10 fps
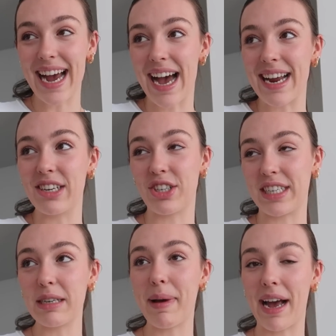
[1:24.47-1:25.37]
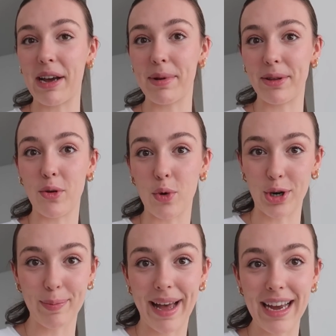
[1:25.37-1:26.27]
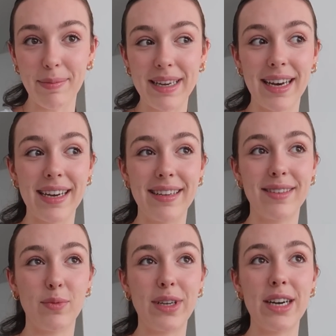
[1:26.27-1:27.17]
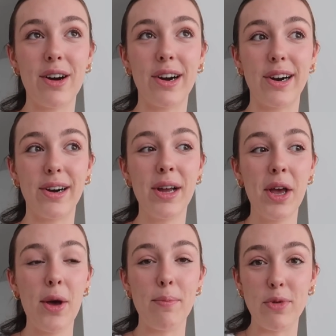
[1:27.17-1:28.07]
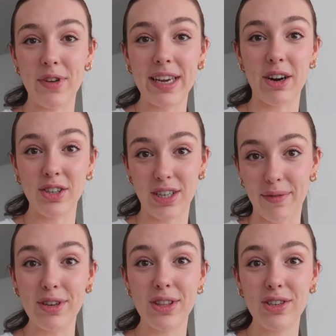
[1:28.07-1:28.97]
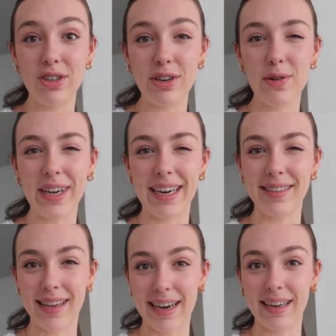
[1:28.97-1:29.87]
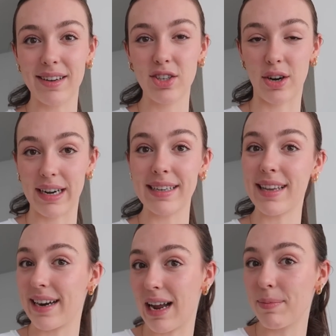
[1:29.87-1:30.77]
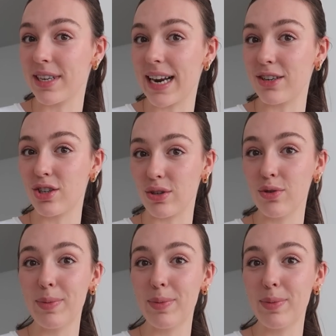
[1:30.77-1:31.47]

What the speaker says: I just need to pack up a little work bag because we are moving our stuff into the studio and kind of starting to set it up today too,